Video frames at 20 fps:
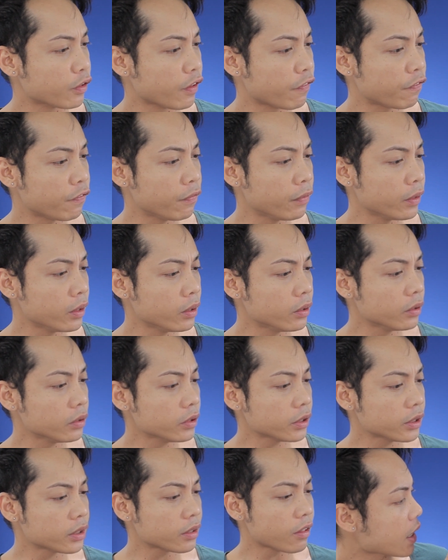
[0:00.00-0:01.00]
It
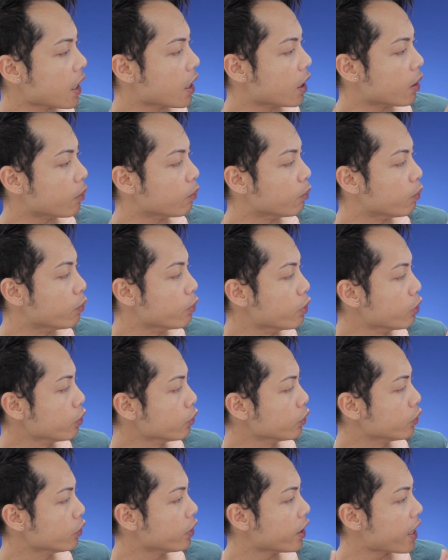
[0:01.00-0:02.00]
feels
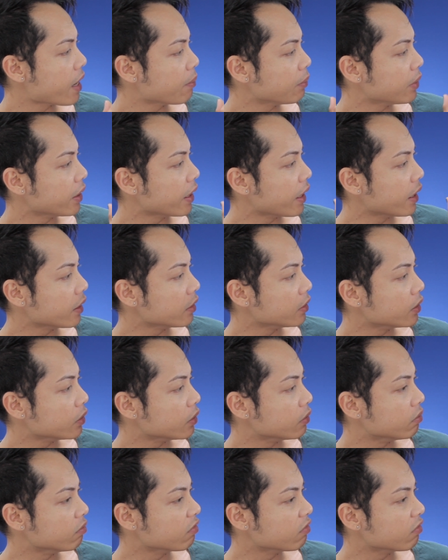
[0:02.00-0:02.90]
blue laminated